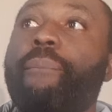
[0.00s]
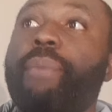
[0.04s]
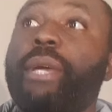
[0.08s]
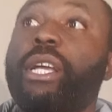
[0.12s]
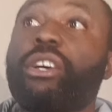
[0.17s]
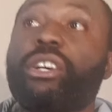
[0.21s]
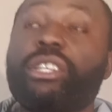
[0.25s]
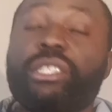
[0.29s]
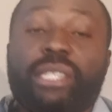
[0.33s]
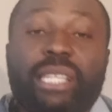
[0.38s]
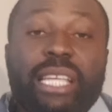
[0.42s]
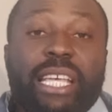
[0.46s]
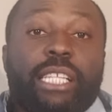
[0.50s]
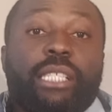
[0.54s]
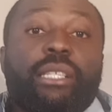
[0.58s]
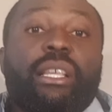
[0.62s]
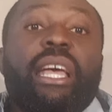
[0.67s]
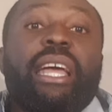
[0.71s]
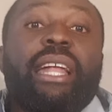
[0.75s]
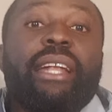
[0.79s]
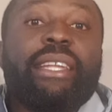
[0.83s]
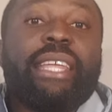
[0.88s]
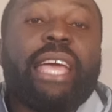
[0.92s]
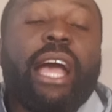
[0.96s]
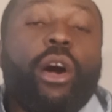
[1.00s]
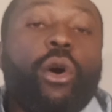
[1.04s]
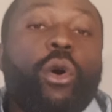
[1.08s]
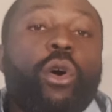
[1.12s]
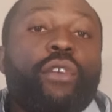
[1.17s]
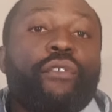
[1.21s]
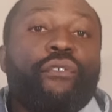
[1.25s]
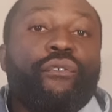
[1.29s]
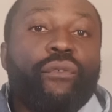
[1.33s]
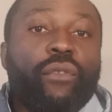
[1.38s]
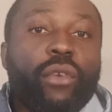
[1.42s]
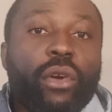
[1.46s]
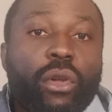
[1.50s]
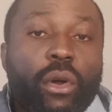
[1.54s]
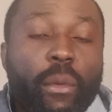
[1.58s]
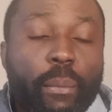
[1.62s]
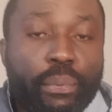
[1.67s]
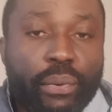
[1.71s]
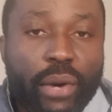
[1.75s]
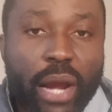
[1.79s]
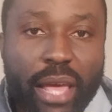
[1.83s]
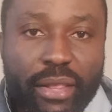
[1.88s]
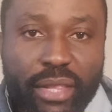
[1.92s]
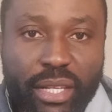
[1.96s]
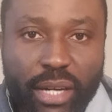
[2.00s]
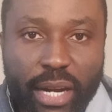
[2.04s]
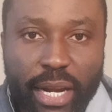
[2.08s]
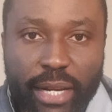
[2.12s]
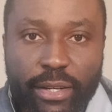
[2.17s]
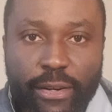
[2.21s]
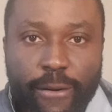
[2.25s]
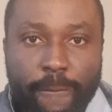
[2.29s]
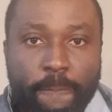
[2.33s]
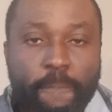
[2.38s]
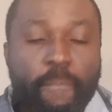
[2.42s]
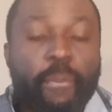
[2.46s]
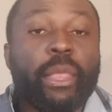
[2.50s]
because his their own fellow brethren